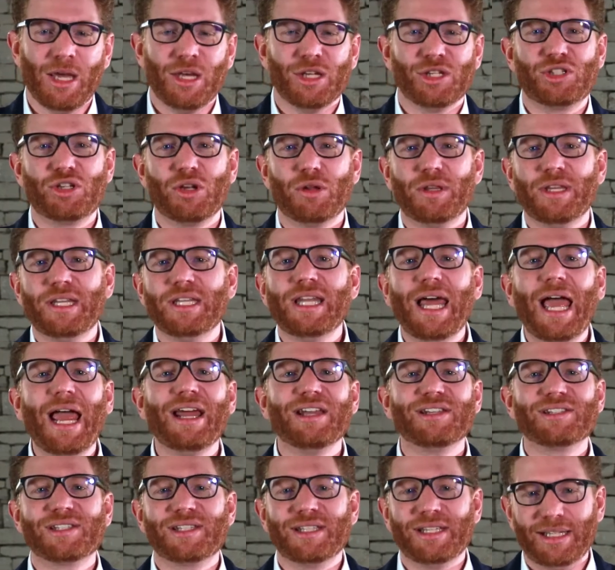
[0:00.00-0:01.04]
So the
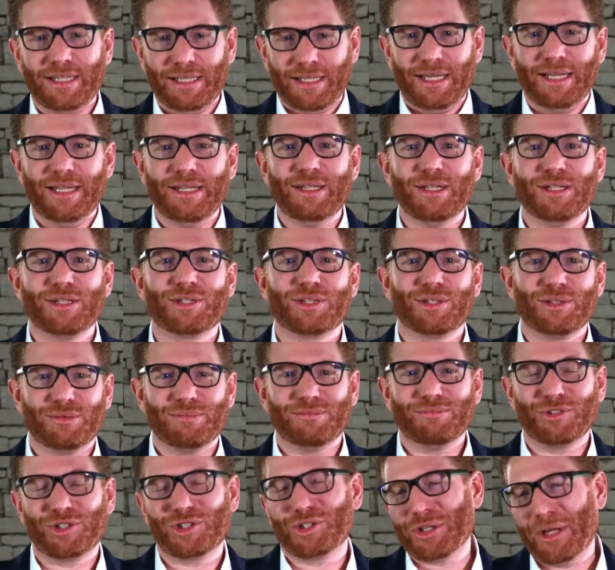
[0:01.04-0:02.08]
last thing in this
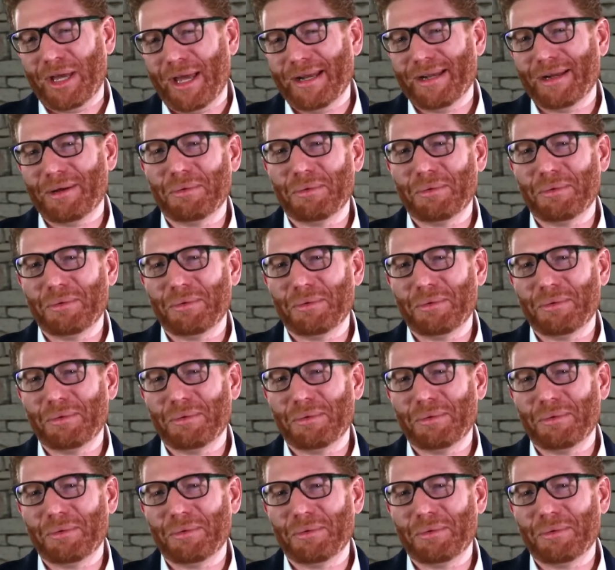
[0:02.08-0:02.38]
slide